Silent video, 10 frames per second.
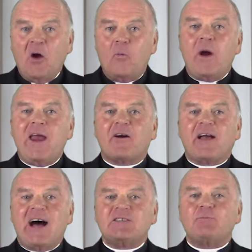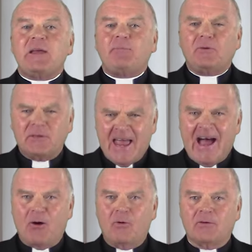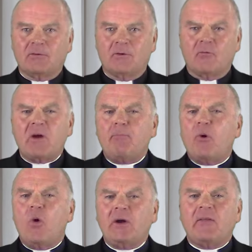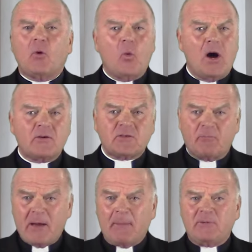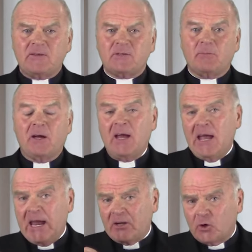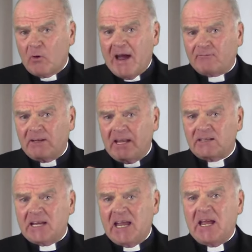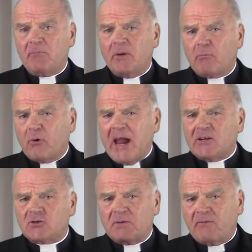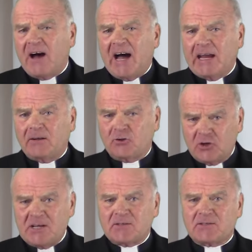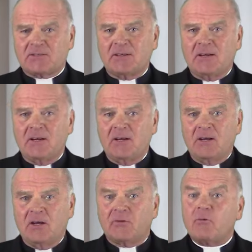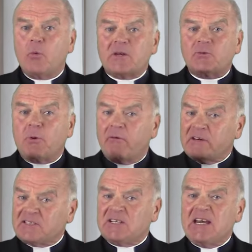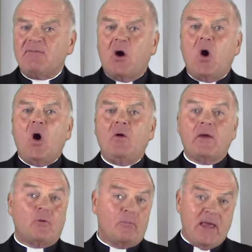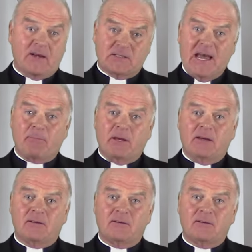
We are God's people now, reborn in the waters of baptism, and grafted into Him, the branch, the vine, Jesus, through which we receive all that will make us happy.